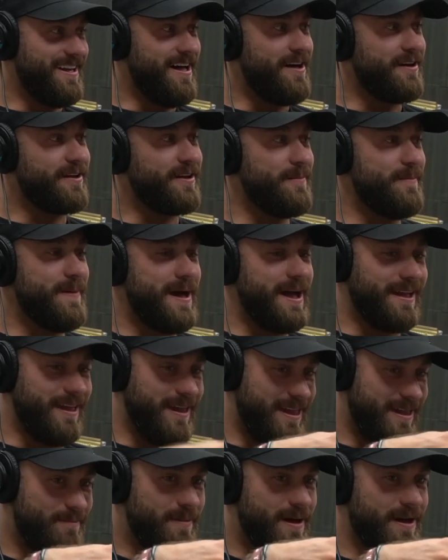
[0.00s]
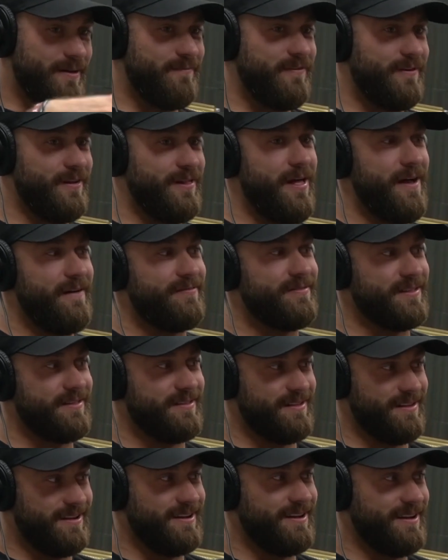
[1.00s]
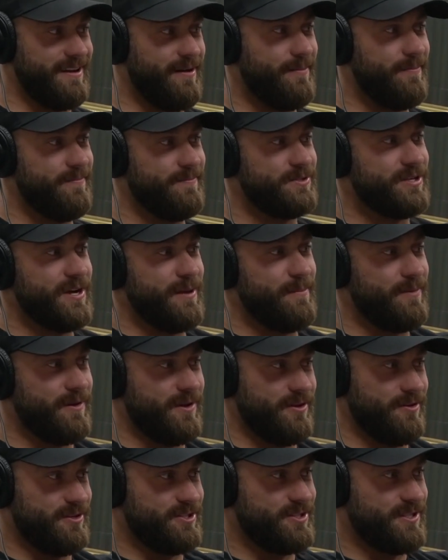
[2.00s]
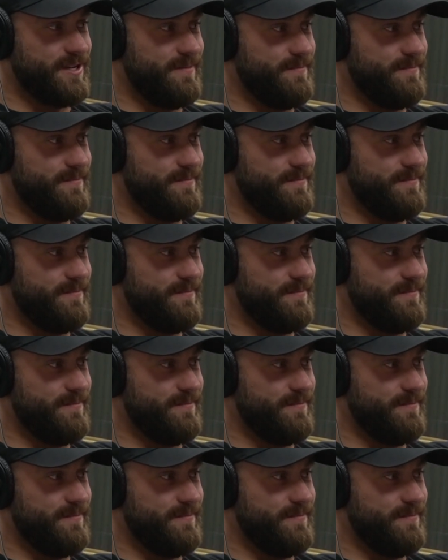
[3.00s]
I'll come back in my full off season and then I'll try and put you to shame.